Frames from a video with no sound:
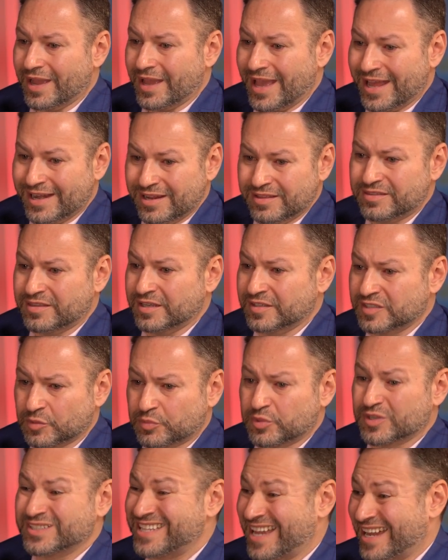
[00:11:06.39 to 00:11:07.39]
anything to
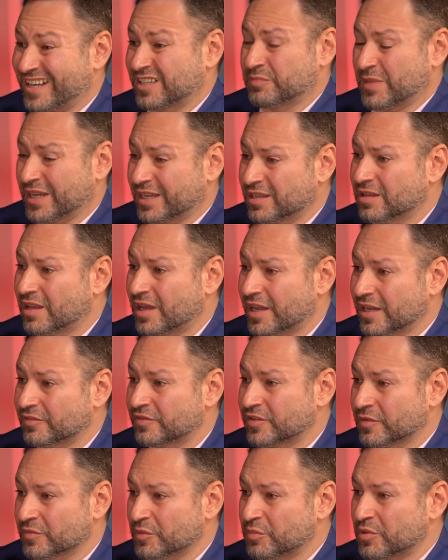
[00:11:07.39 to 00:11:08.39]
protect my client
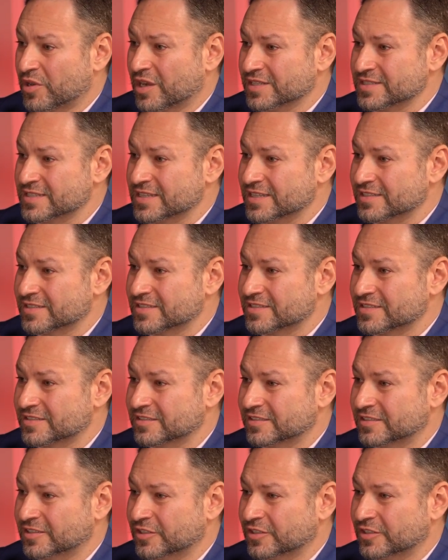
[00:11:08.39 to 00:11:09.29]
from the process.